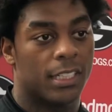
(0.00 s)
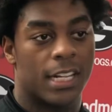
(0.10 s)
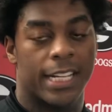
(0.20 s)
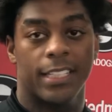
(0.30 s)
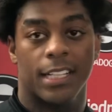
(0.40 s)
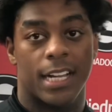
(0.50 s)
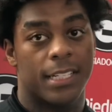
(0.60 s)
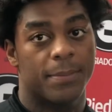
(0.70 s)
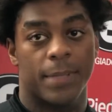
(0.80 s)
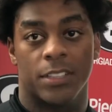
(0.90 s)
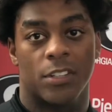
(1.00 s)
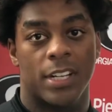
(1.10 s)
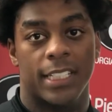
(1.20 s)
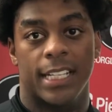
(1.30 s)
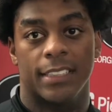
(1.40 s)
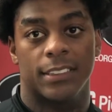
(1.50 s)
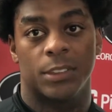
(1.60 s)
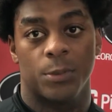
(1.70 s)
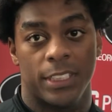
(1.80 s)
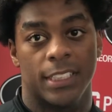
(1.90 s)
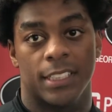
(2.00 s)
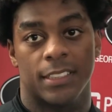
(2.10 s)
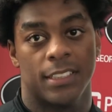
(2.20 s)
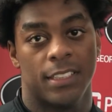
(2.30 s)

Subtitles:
Like Eli, made a great catch this weekend.